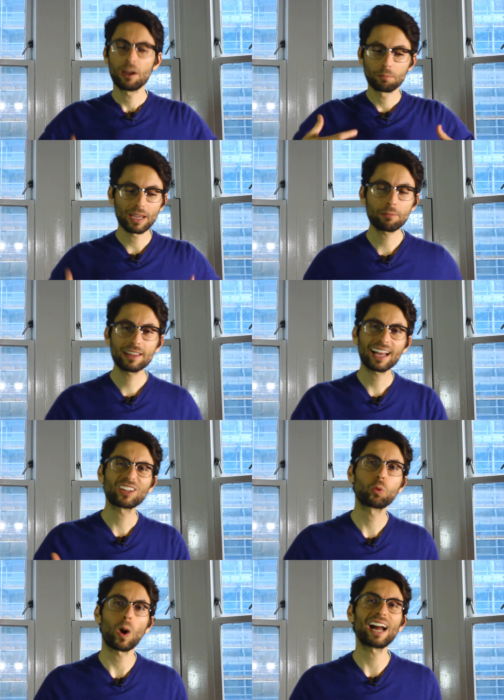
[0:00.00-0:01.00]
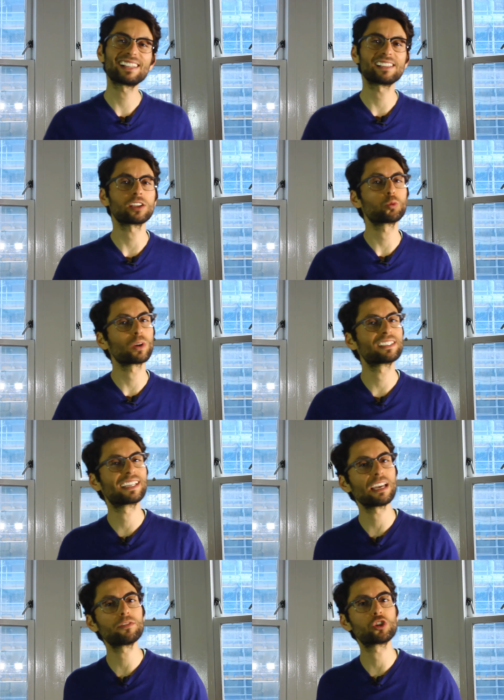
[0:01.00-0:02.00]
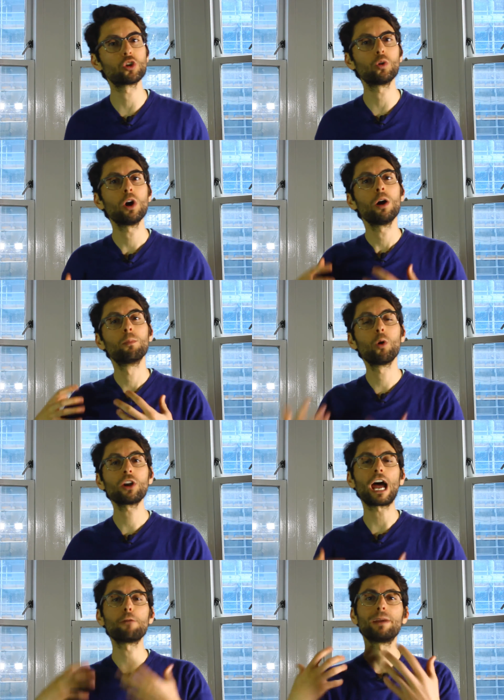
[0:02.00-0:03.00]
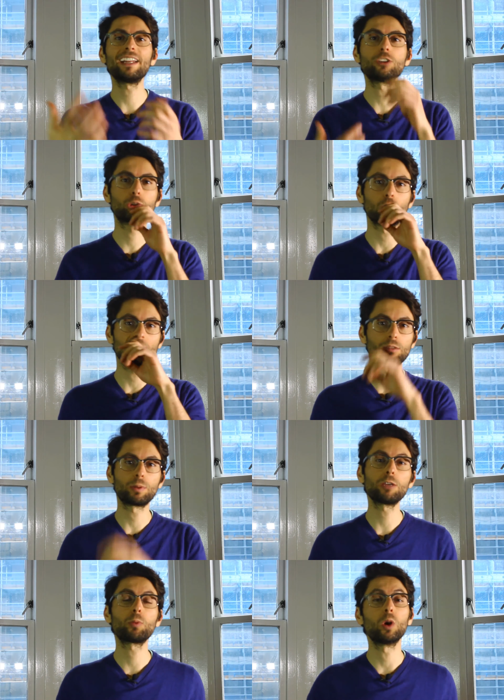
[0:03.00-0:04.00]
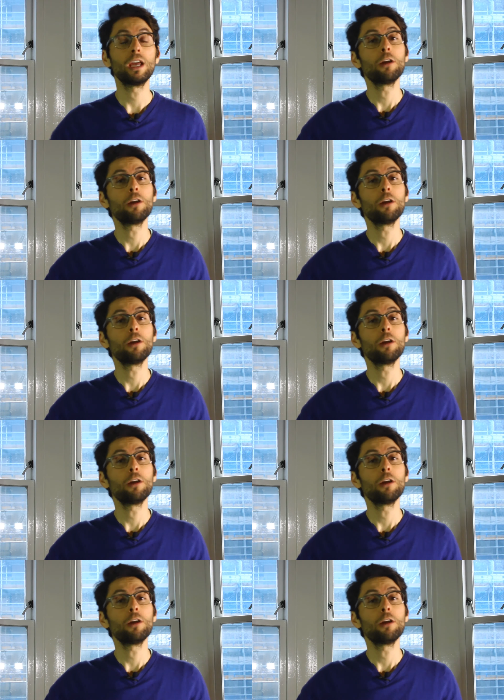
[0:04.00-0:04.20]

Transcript: Maybe that wildness is what gives you more ability to lead people.